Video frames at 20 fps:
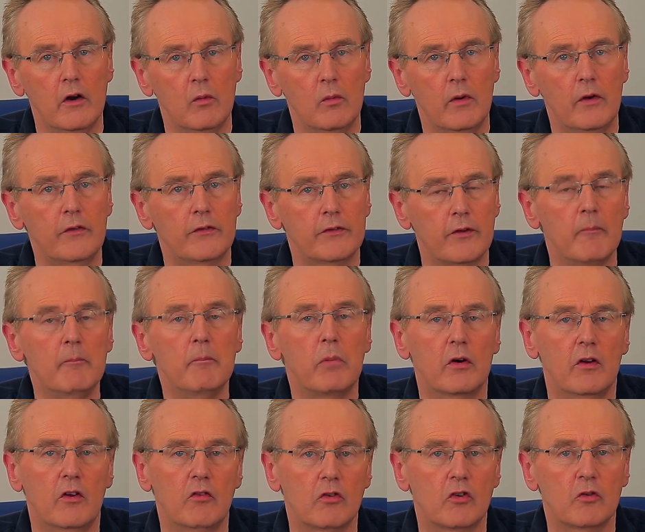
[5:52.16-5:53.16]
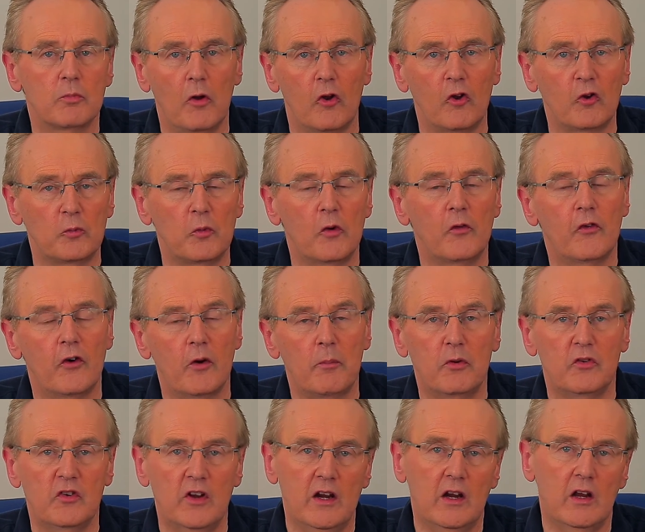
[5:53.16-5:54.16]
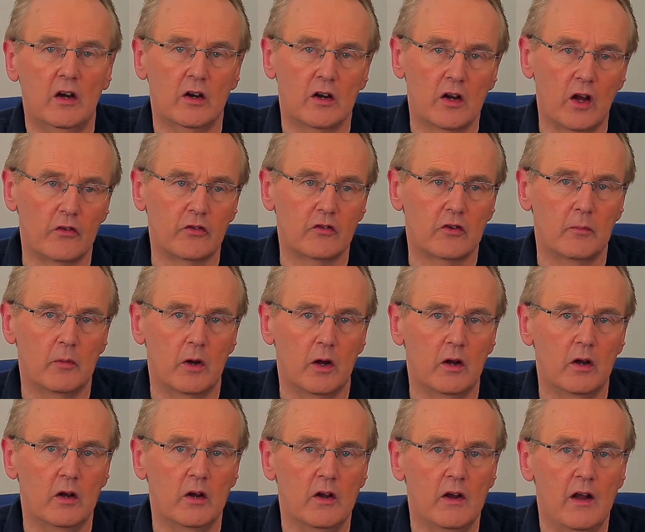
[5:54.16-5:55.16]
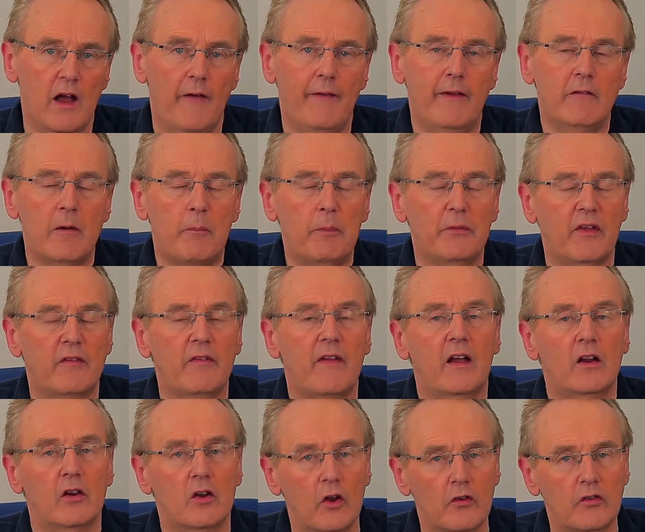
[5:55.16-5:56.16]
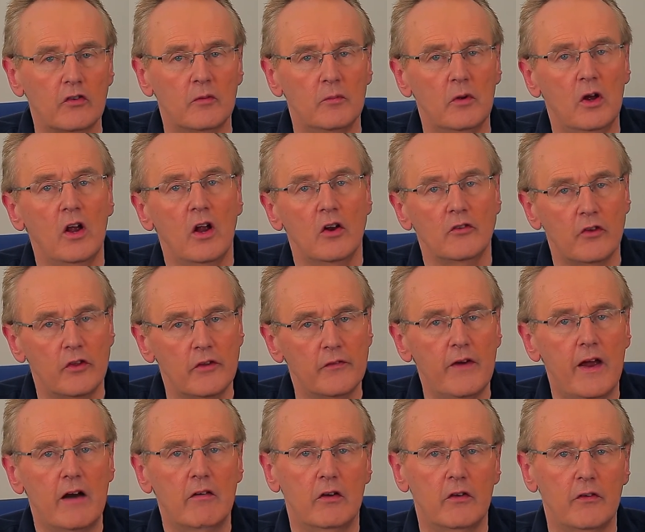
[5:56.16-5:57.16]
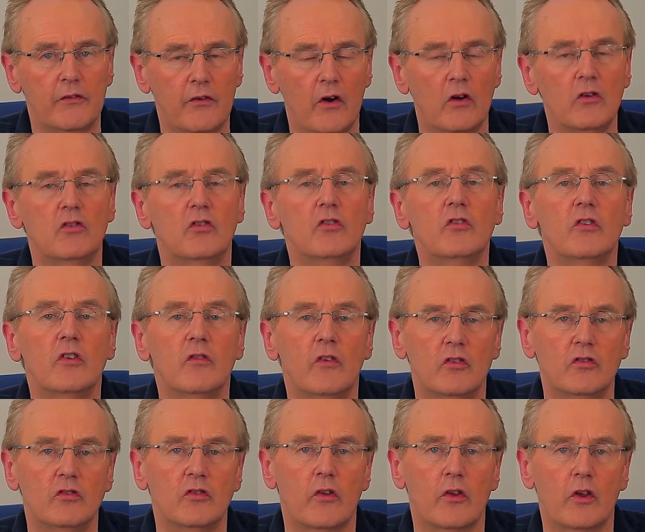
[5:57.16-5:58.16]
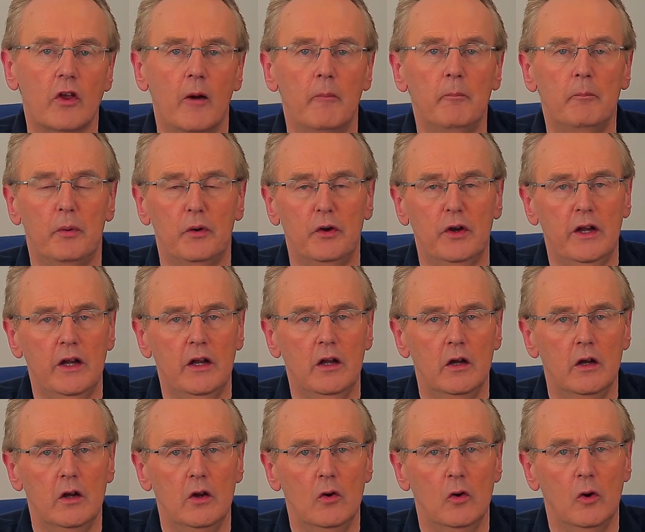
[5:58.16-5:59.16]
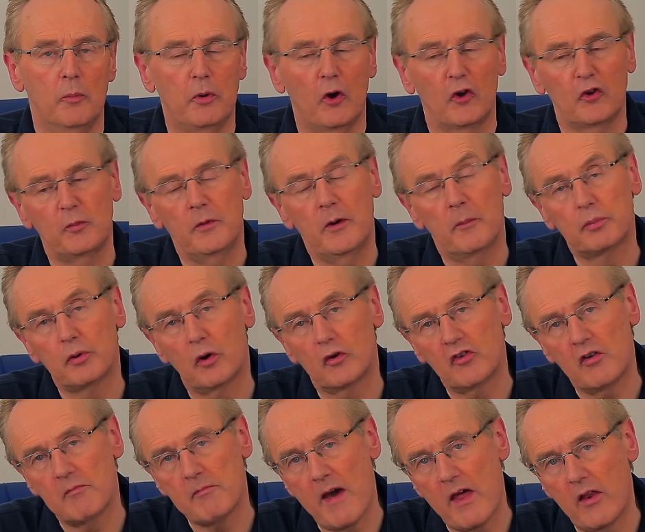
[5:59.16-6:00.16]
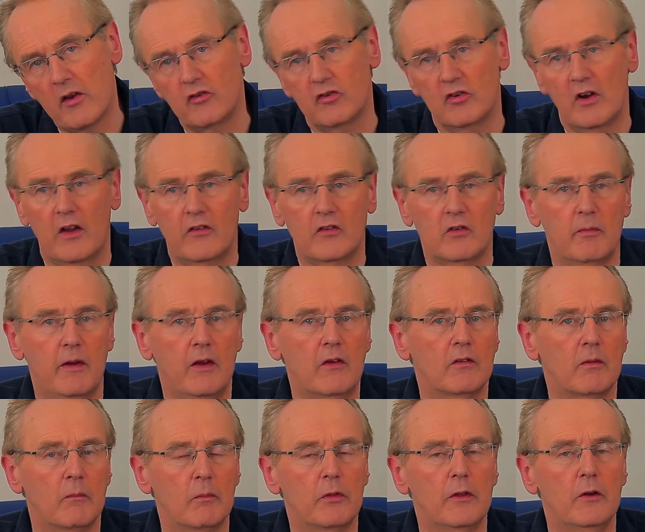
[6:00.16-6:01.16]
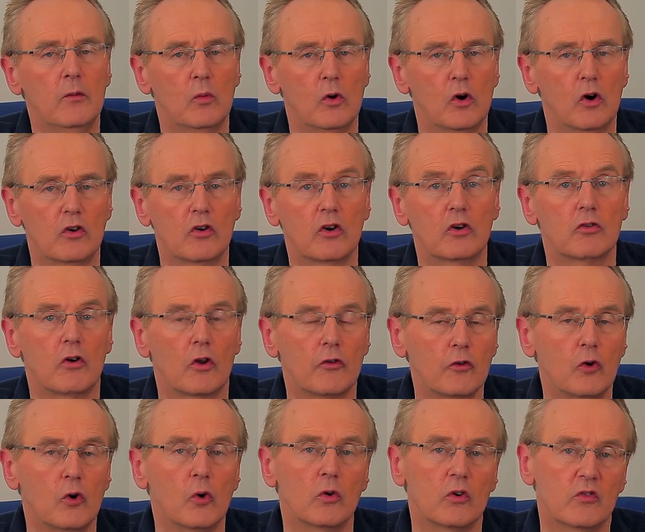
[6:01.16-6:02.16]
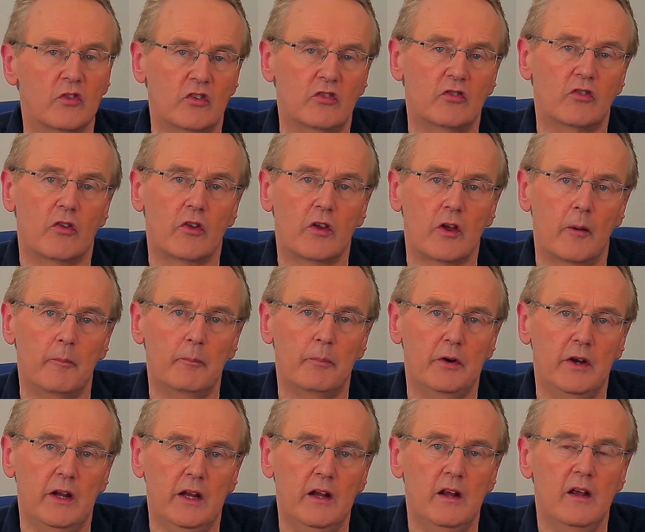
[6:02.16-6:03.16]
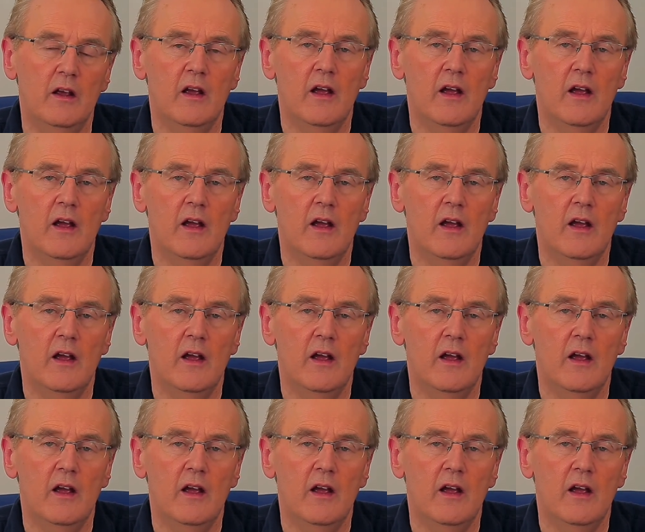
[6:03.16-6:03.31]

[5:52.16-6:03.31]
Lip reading: when somebody is responsible for a particular customer and they represent that customer to the various functions and divisions of the company. Or possibly a project manager has to make something work across all divisions of the company